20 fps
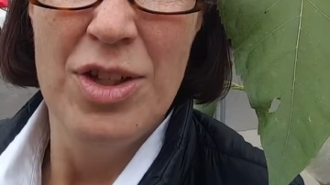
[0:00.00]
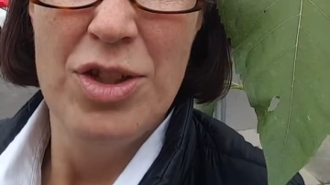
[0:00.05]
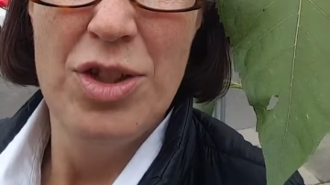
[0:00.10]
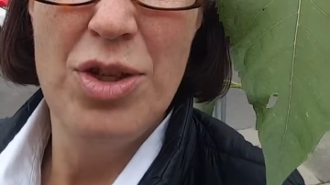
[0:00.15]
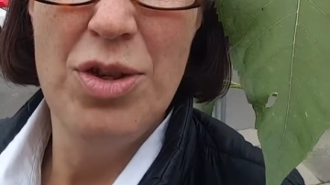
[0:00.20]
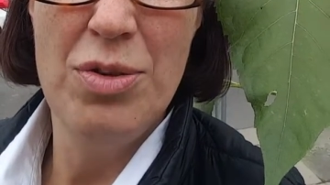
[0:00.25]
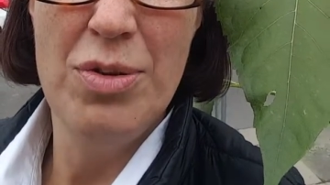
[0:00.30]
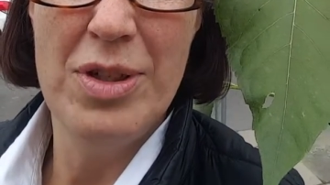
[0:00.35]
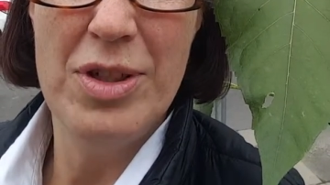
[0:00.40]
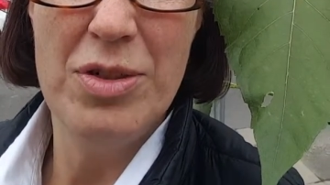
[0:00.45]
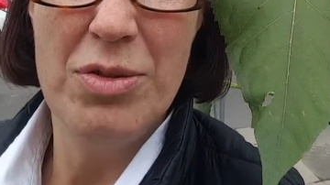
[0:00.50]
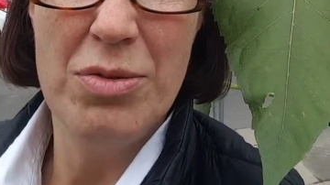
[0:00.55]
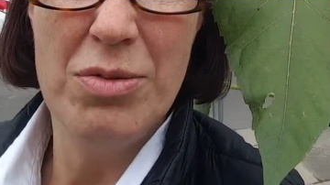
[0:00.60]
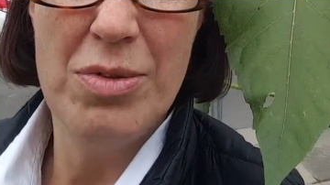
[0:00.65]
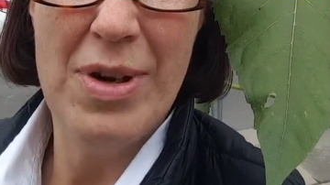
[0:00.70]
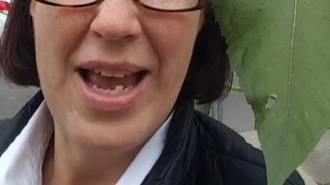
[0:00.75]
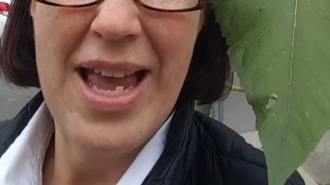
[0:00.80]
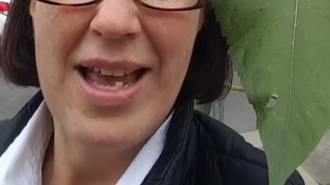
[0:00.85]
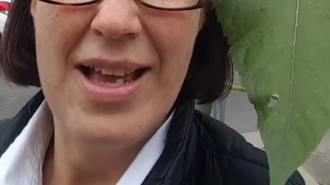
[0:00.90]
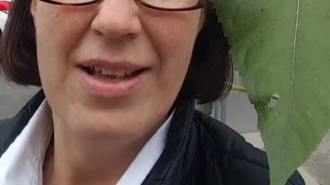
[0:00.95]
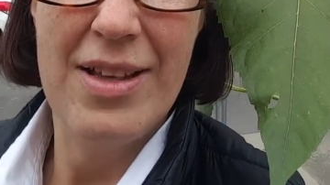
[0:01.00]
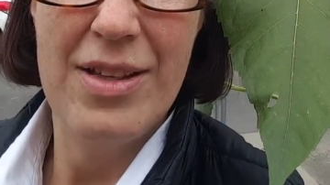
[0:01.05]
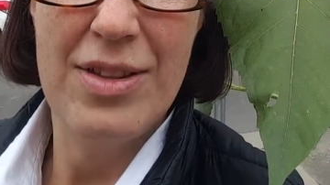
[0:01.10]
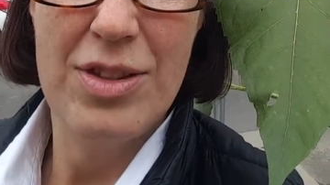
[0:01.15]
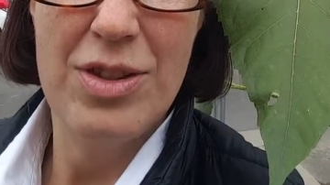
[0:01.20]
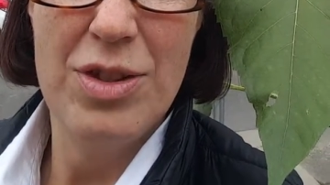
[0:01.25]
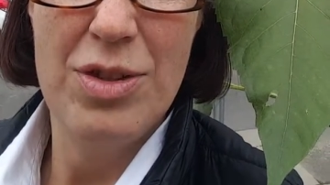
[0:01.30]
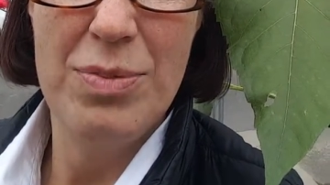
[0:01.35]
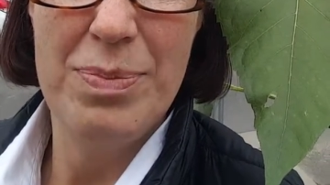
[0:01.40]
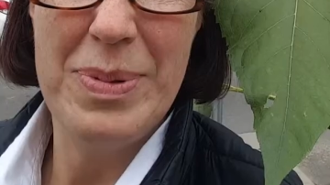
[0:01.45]
to do
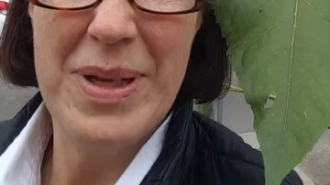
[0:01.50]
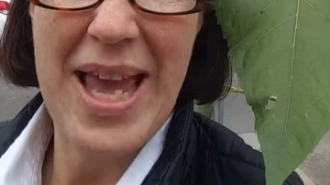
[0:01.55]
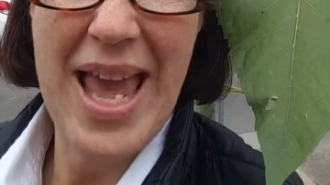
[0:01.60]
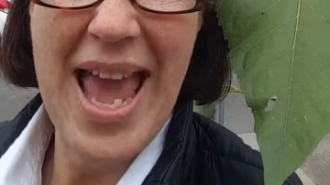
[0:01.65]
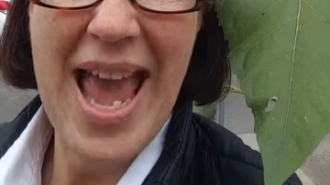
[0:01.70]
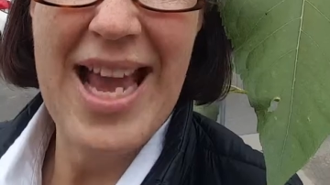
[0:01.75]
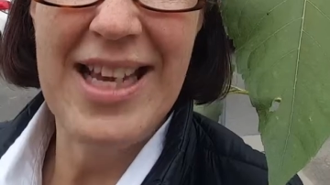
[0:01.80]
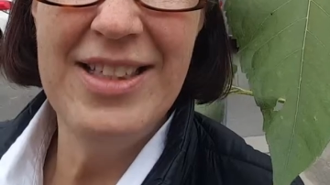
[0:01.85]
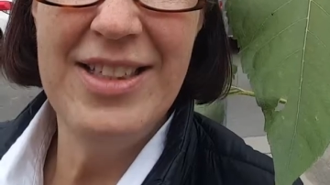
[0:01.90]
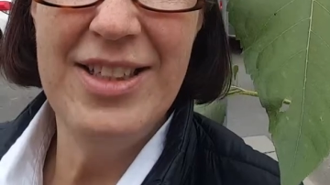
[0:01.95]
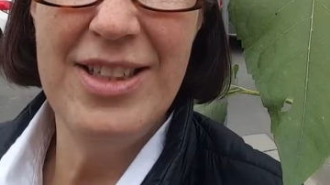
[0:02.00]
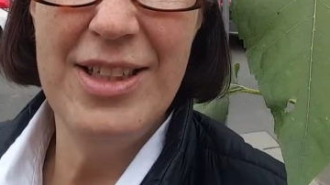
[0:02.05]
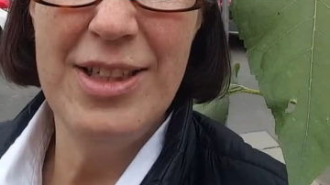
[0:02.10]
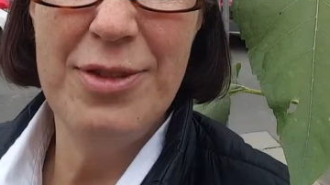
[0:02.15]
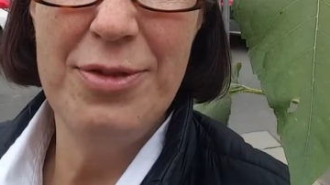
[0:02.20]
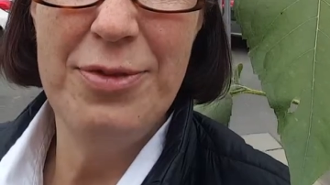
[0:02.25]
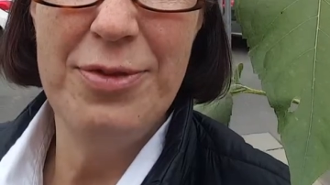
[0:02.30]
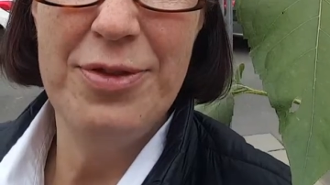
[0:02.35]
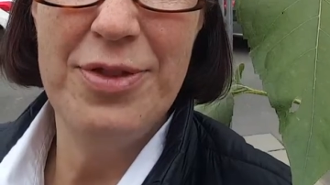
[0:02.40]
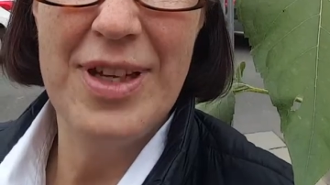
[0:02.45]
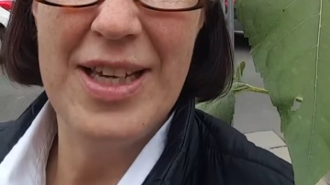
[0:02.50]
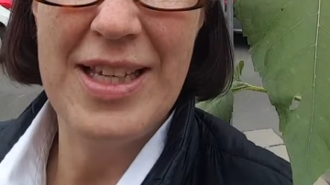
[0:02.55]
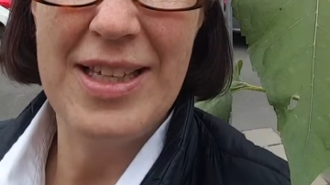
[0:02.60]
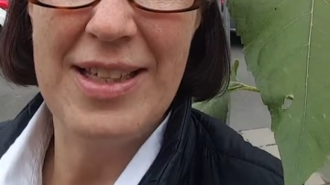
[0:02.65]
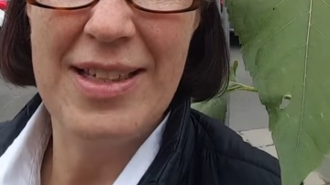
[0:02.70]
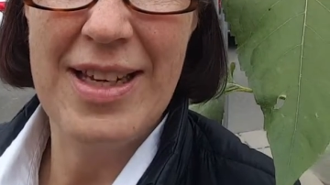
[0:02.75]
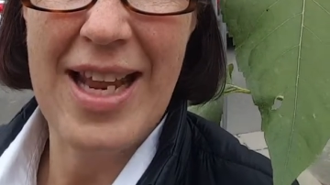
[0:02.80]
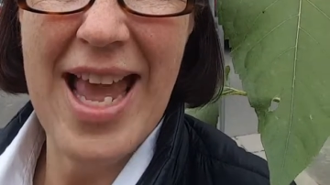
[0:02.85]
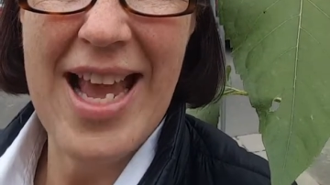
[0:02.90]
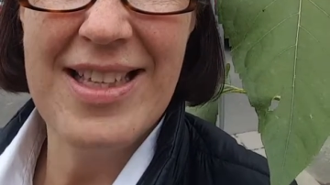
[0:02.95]
to be active
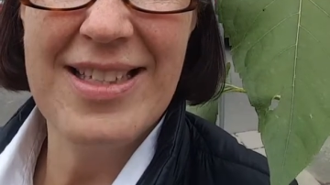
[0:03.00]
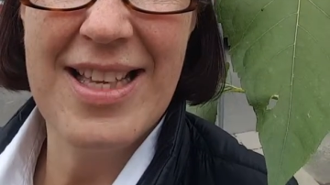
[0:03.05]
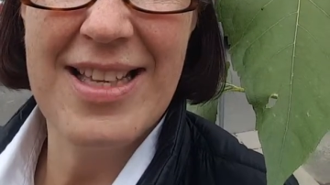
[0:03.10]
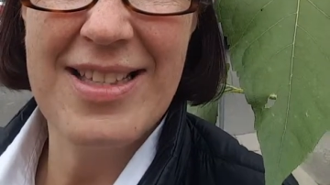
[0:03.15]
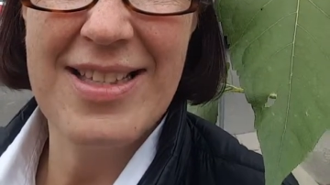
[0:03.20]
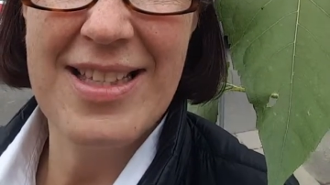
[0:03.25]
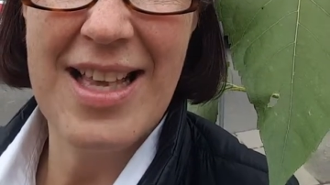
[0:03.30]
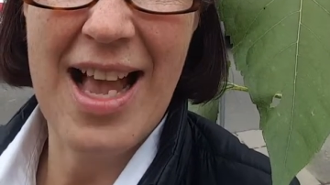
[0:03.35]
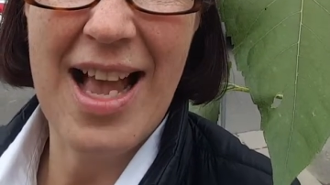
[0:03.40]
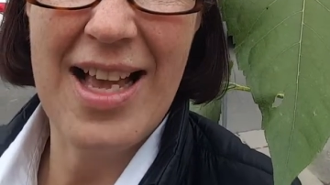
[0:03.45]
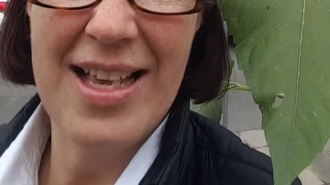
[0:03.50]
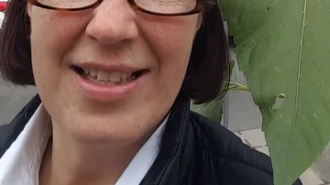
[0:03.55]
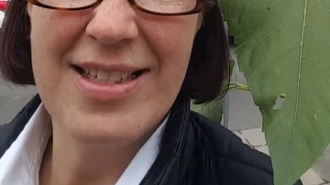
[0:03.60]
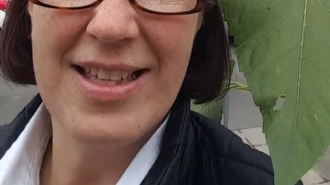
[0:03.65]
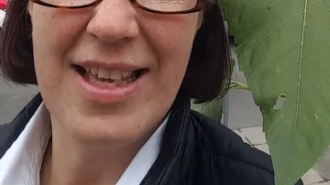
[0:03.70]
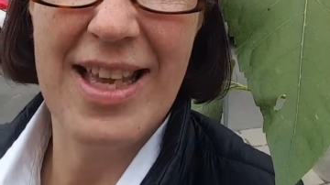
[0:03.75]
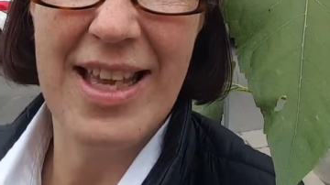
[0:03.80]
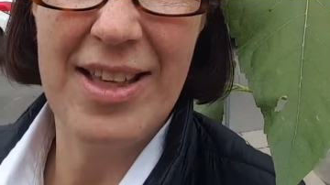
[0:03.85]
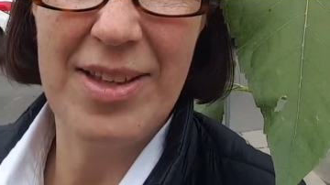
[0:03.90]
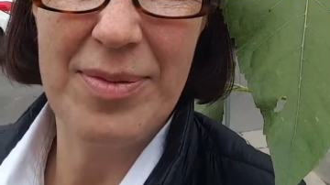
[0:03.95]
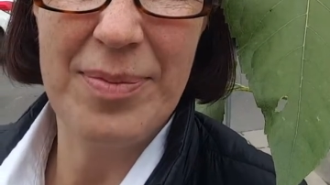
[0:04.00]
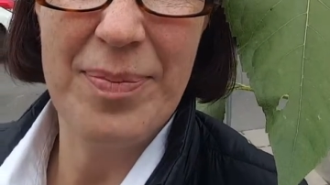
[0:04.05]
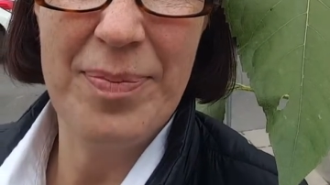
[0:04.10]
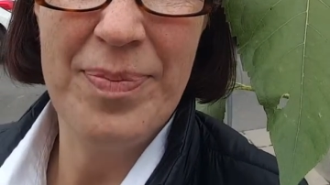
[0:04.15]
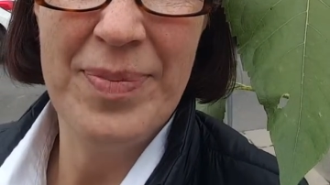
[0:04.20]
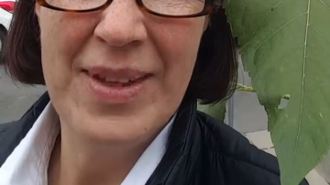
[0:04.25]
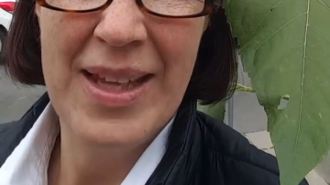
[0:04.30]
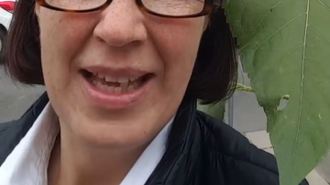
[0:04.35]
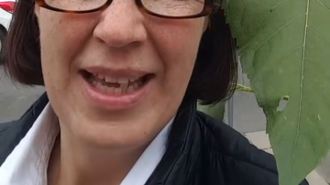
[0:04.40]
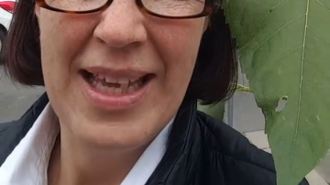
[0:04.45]
in exercising,